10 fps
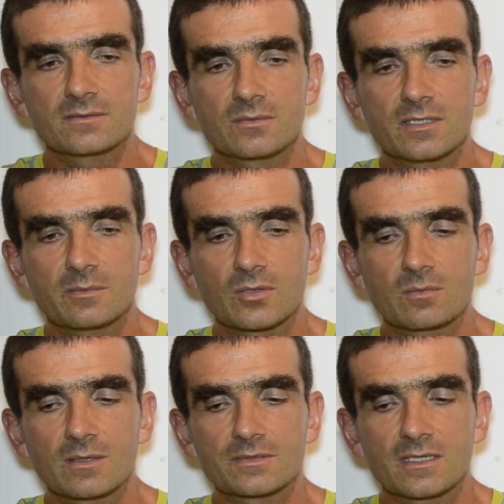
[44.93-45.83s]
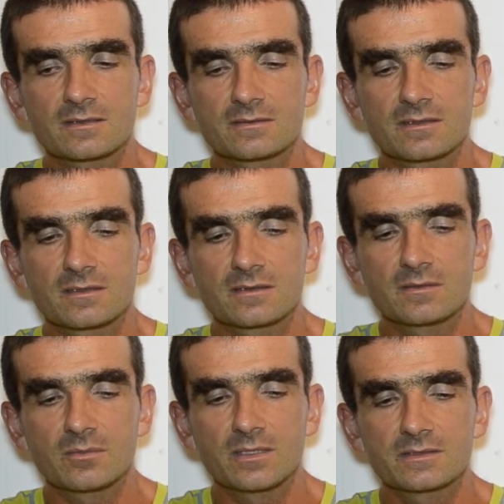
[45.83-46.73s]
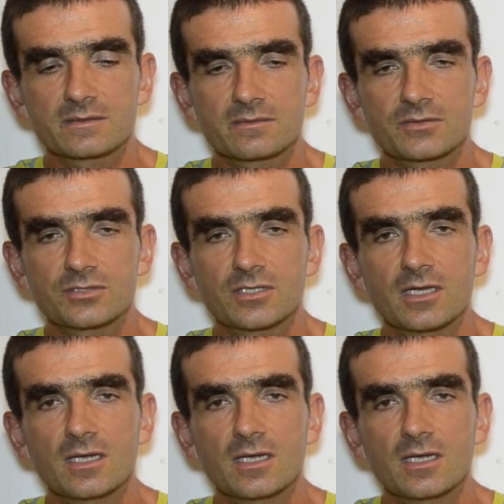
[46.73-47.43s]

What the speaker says: many problems last year. He had a blister which